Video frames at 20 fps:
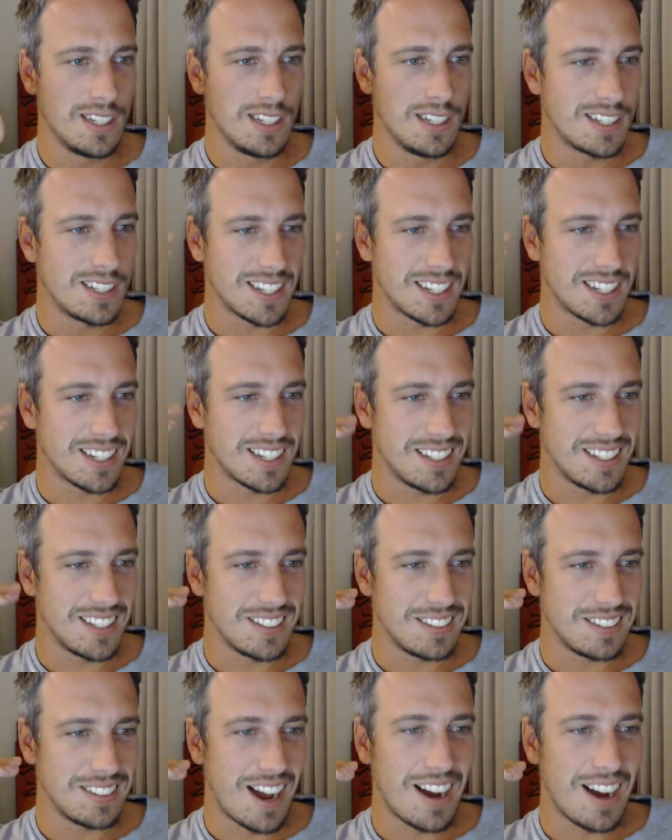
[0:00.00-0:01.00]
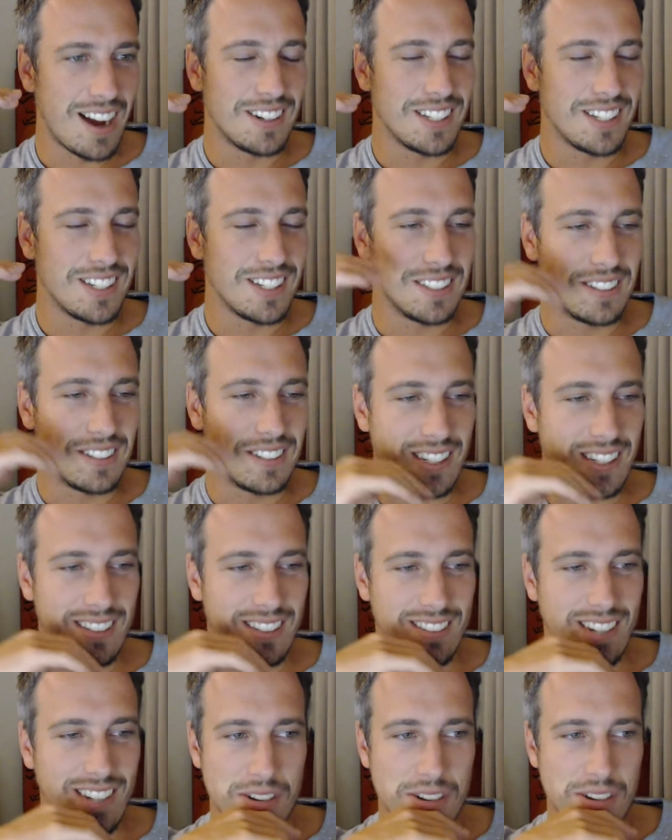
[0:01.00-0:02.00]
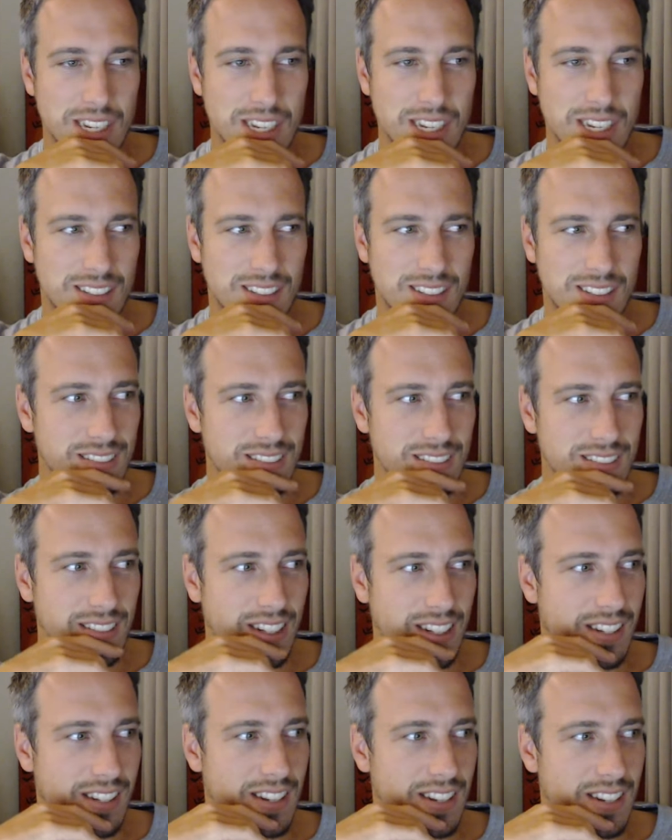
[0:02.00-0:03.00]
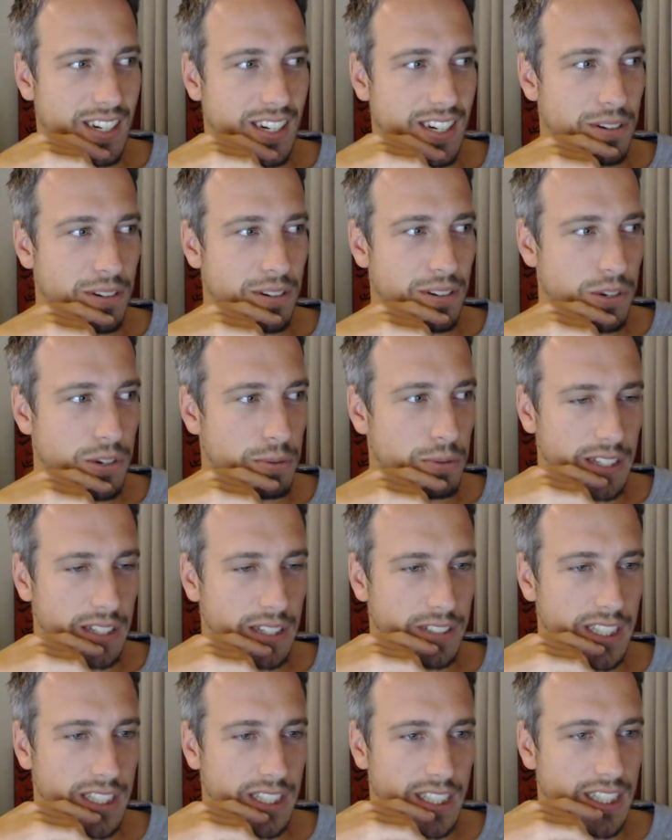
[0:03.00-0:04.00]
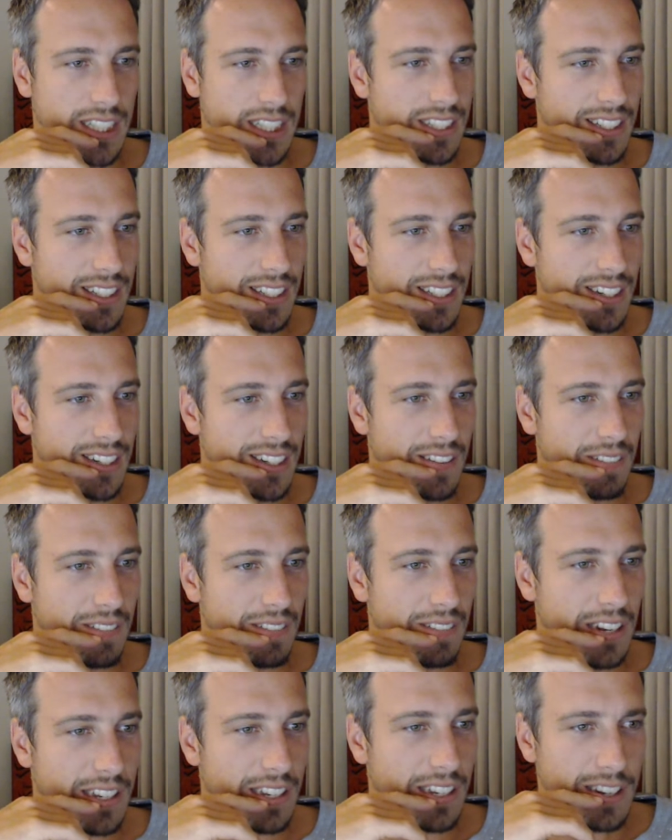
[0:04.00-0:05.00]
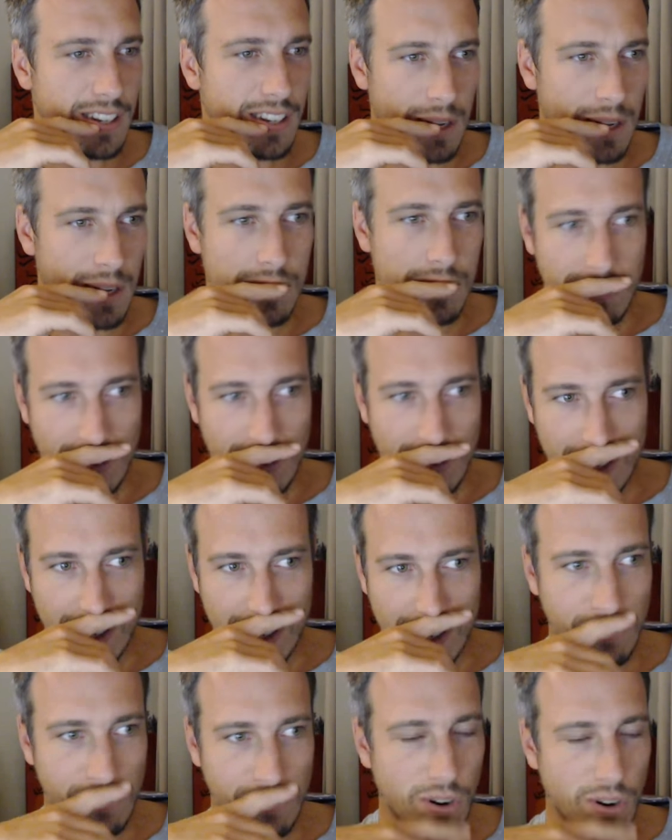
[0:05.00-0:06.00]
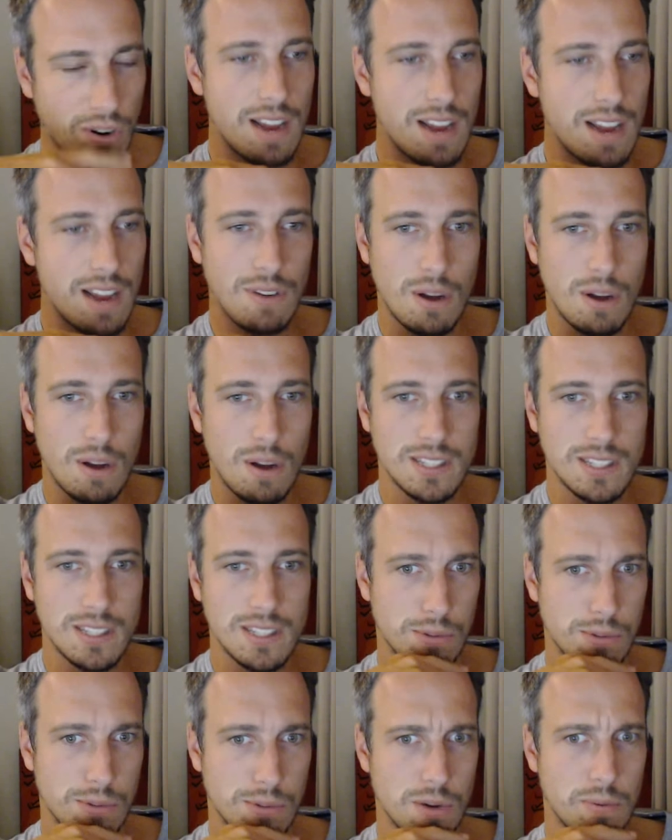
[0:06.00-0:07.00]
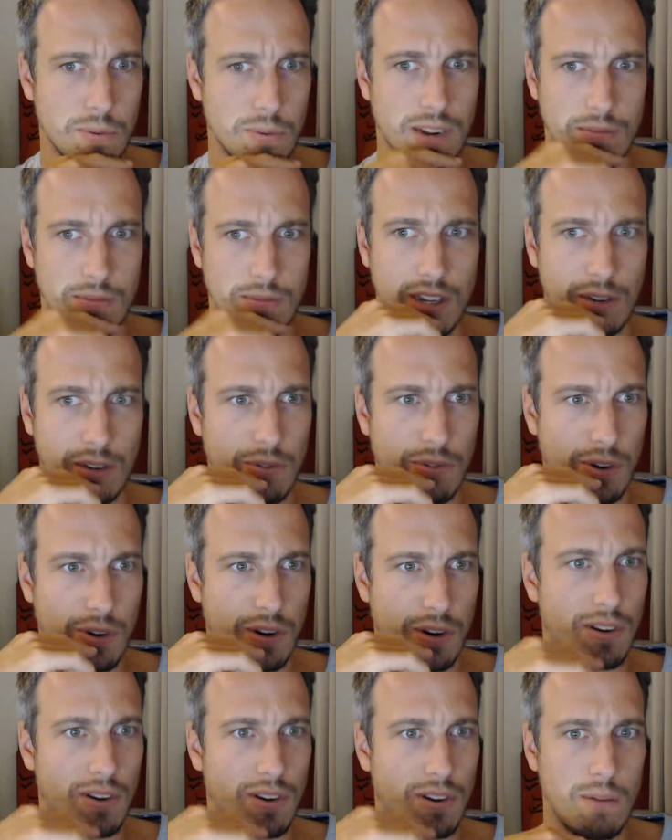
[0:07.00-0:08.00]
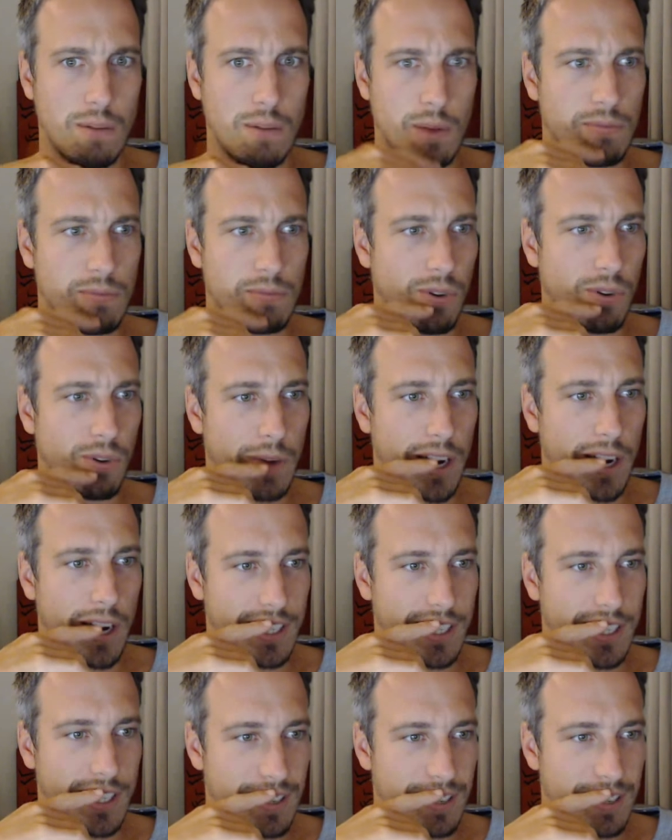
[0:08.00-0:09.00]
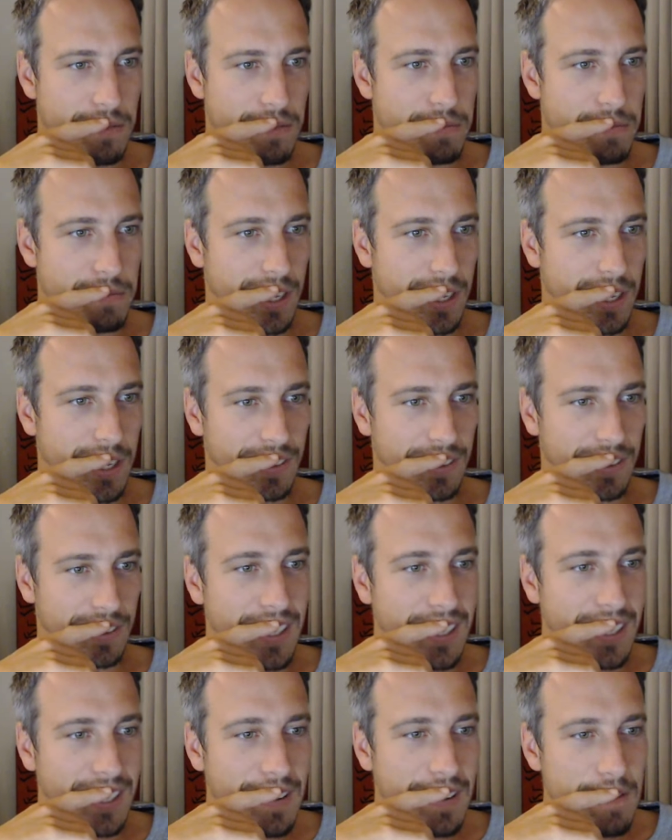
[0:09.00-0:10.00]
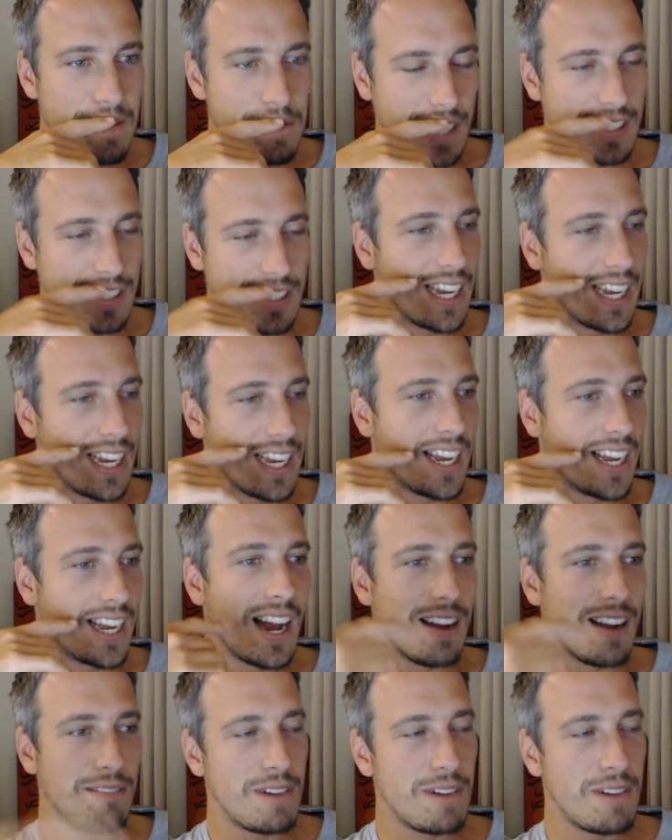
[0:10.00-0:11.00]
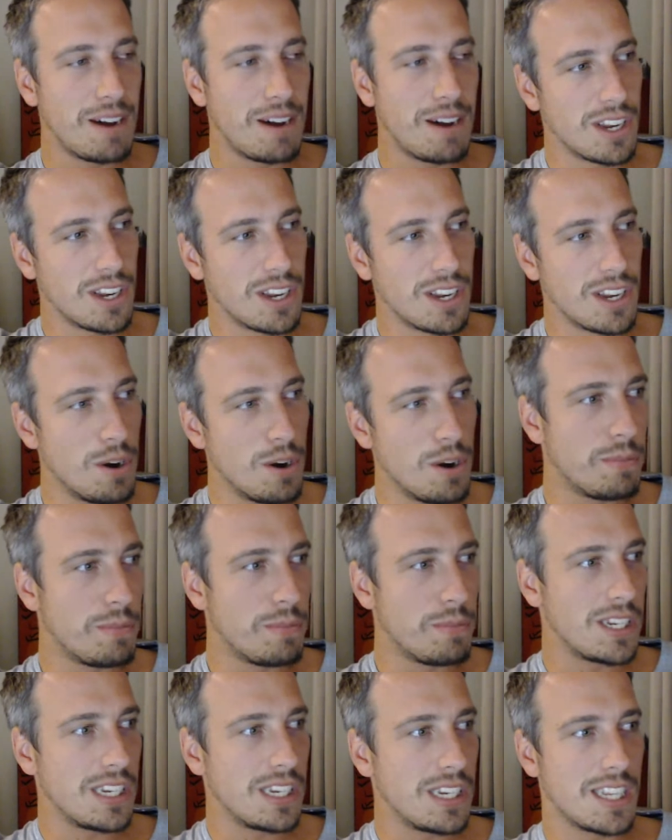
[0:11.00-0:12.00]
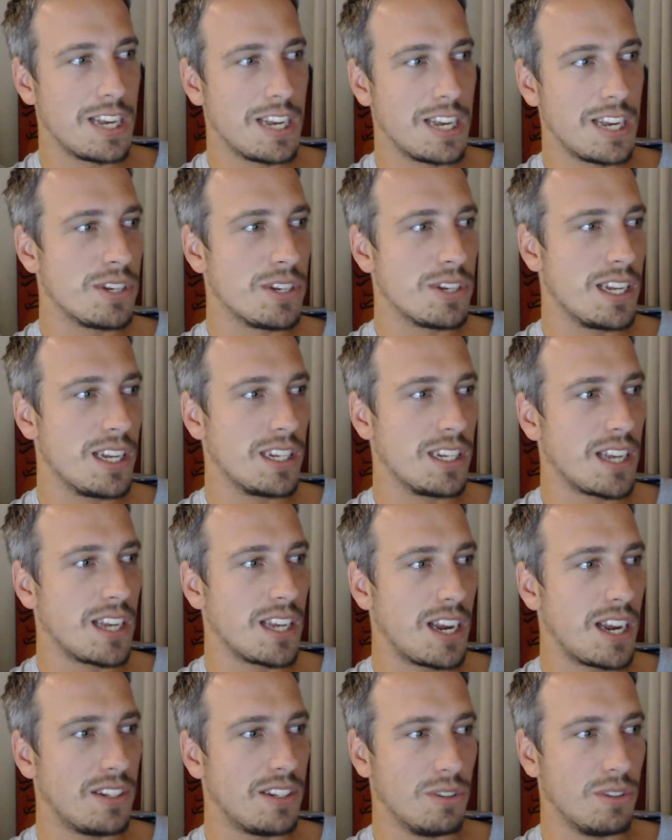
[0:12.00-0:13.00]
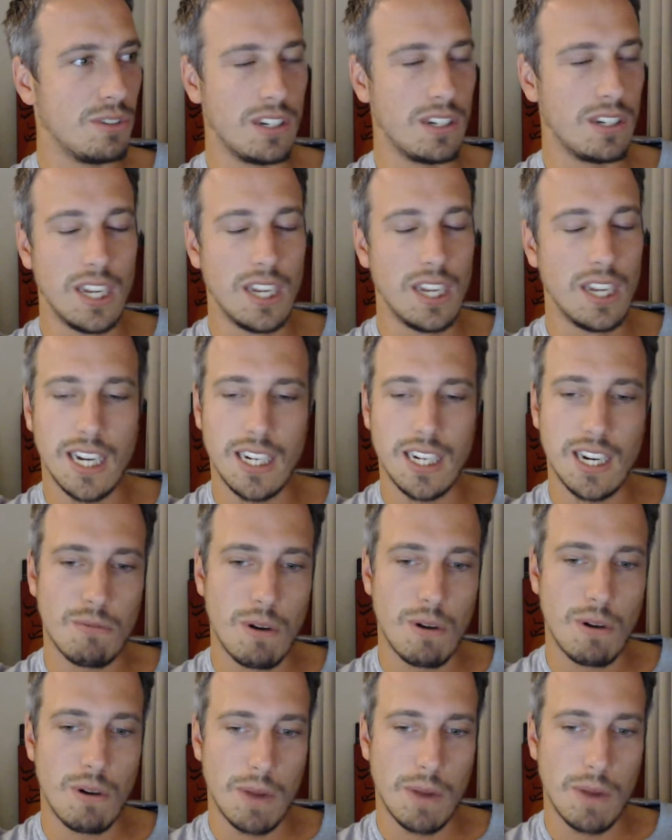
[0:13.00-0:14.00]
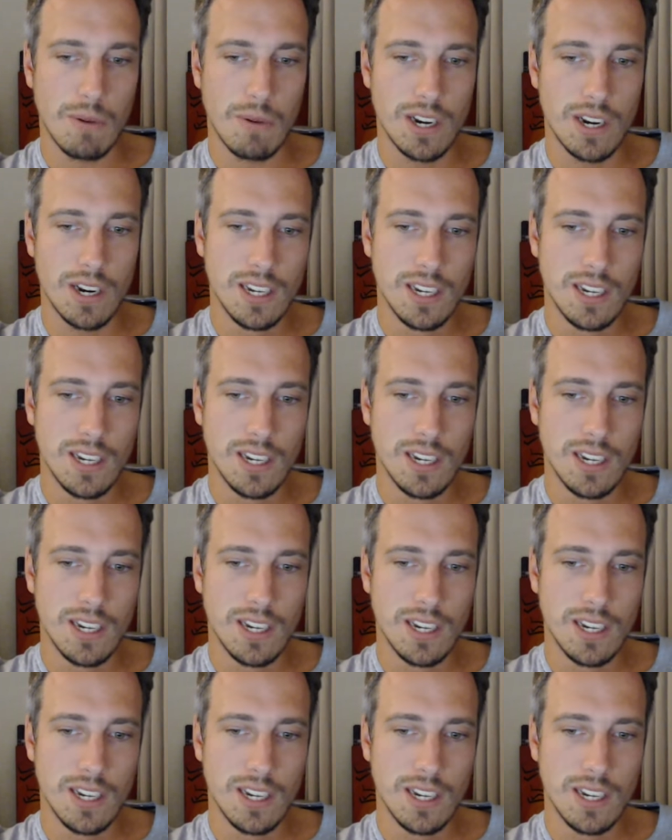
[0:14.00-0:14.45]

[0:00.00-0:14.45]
Like, you know, how is that? That's not even a swing, really. Like, sometimes before I have all my tables open, I'm stuck 4 or I'm up 4 buy-ins, you know, in PLO. Like today, I was going to open my 6 tables, and I kind of did it one by one,